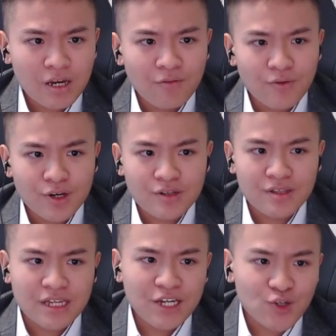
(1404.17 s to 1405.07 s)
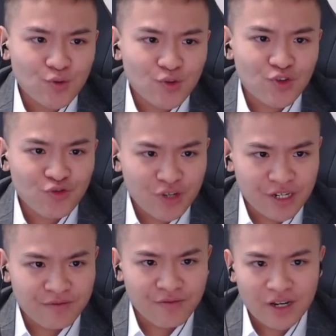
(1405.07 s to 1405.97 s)
we could issue
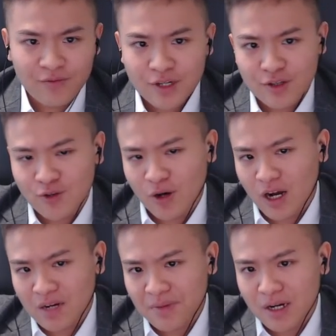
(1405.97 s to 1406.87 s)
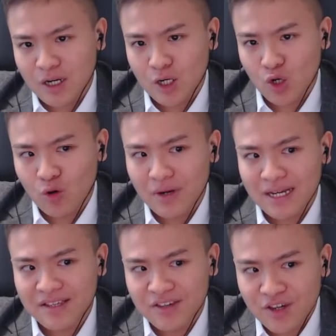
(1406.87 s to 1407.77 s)
trade, right? We're going to talk about
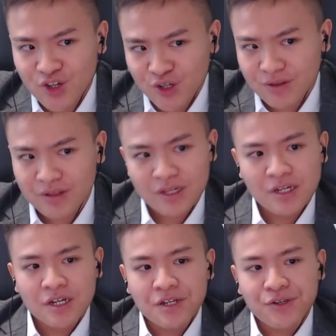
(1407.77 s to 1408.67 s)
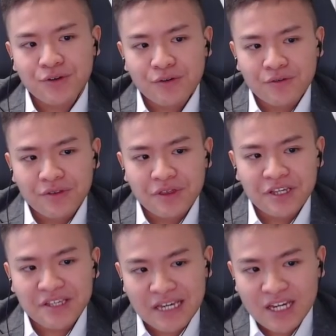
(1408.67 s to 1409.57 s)
globalization. So
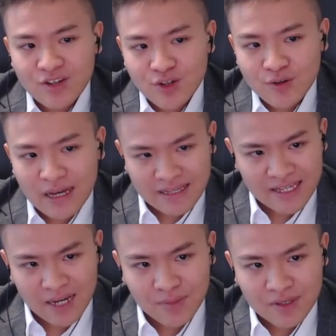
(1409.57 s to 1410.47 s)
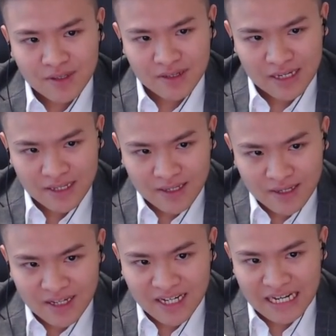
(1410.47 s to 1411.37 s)
this issue examines the
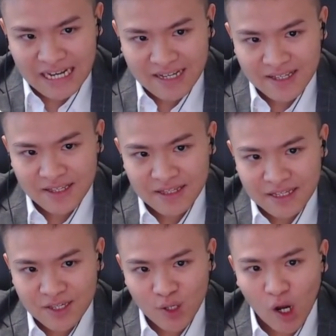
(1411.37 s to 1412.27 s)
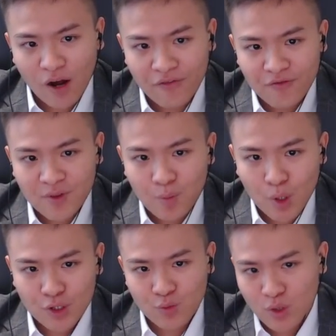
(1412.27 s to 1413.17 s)
interconnectedness of the
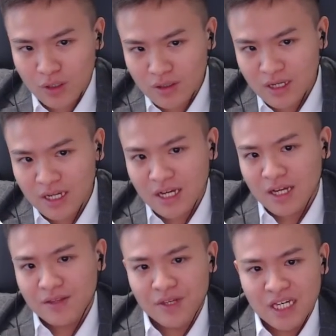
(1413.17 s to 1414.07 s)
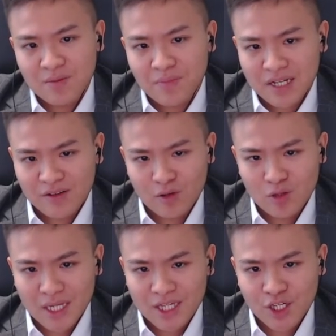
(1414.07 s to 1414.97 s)
modern world, the impact of
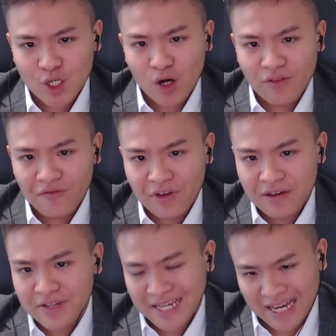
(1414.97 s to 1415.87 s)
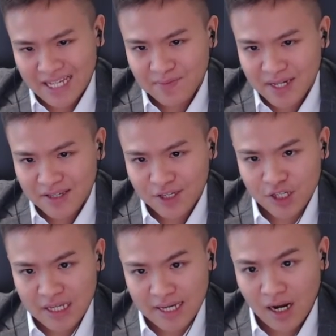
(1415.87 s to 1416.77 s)
globalization on various aspects such as
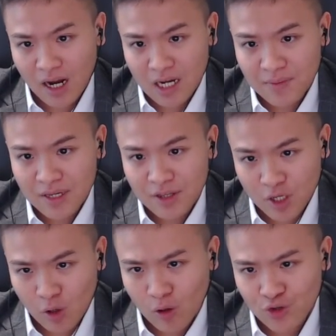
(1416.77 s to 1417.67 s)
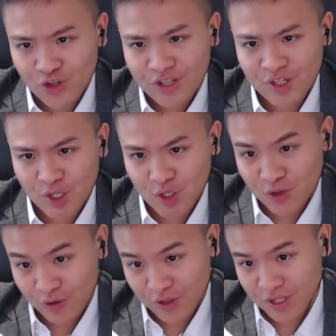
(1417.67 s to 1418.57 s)
the economy, the culture, and the
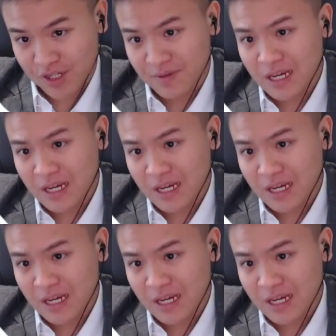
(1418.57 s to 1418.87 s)
security,